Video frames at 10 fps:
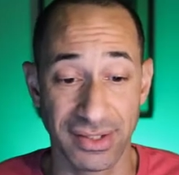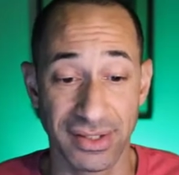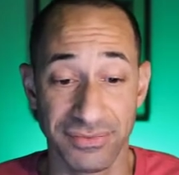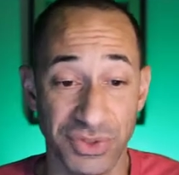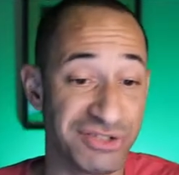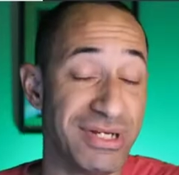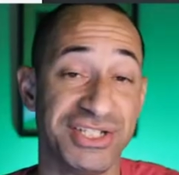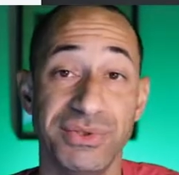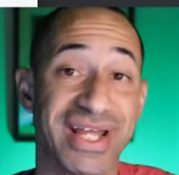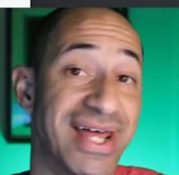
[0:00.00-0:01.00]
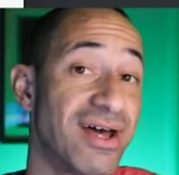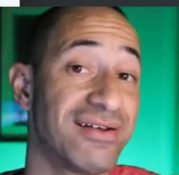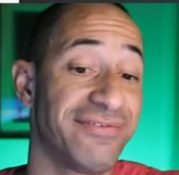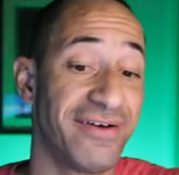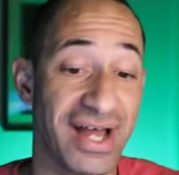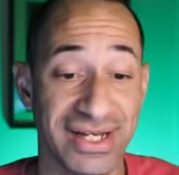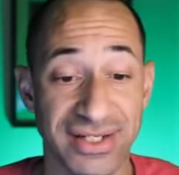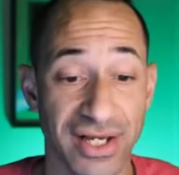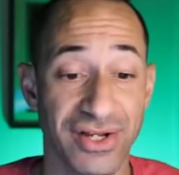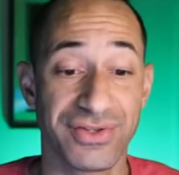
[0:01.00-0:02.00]
which means you cannot find
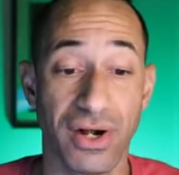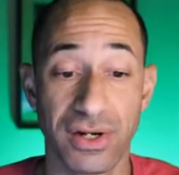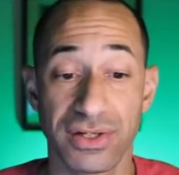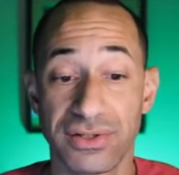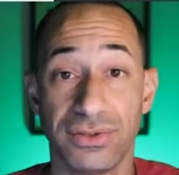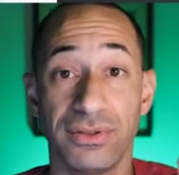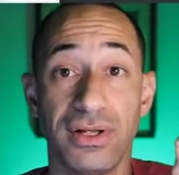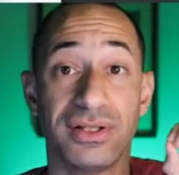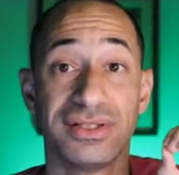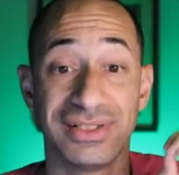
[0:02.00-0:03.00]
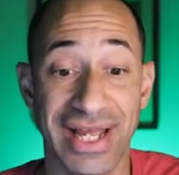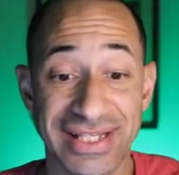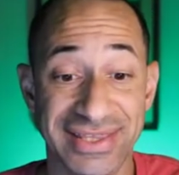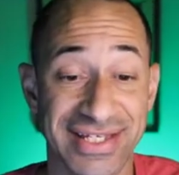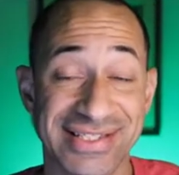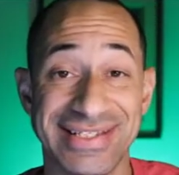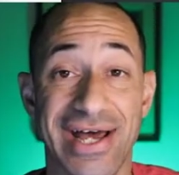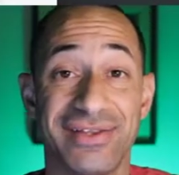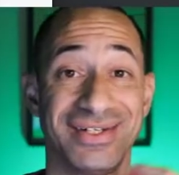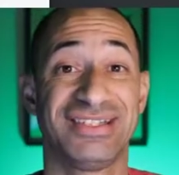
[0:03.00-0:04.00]
another article like this now
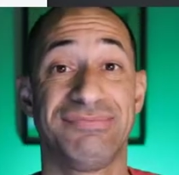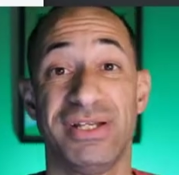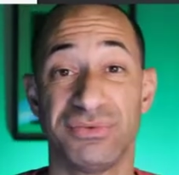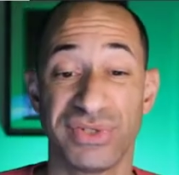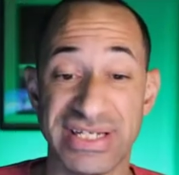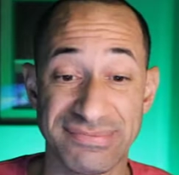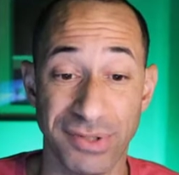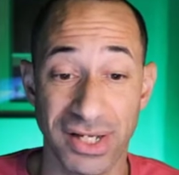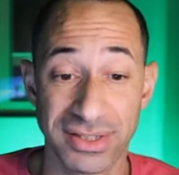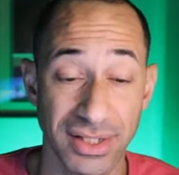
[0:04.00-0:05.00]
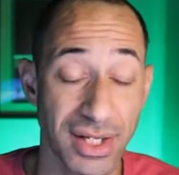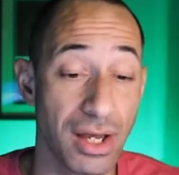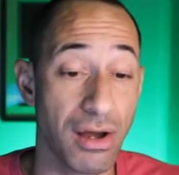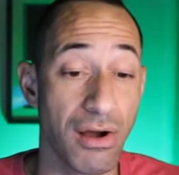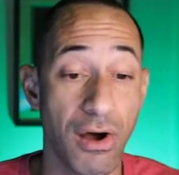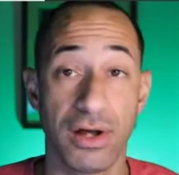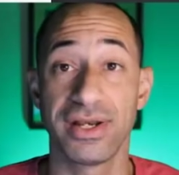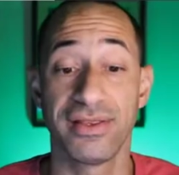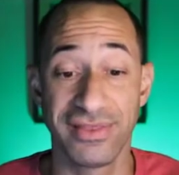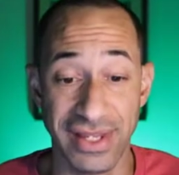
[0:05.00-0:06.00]
that it's been respun on
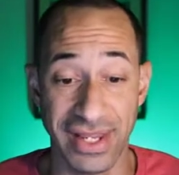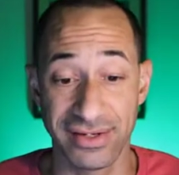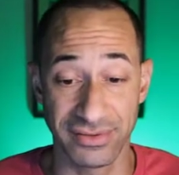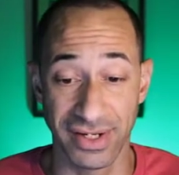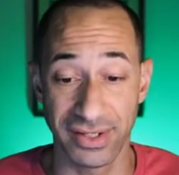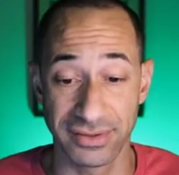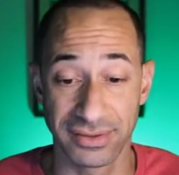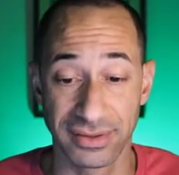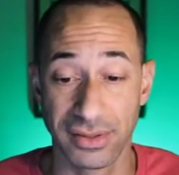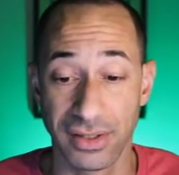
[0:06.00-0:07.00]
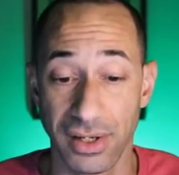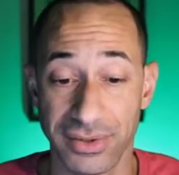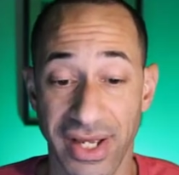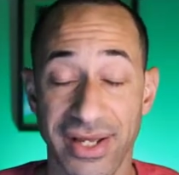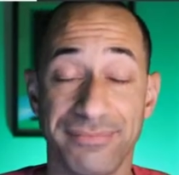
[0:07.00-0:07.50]
the internet. Okay.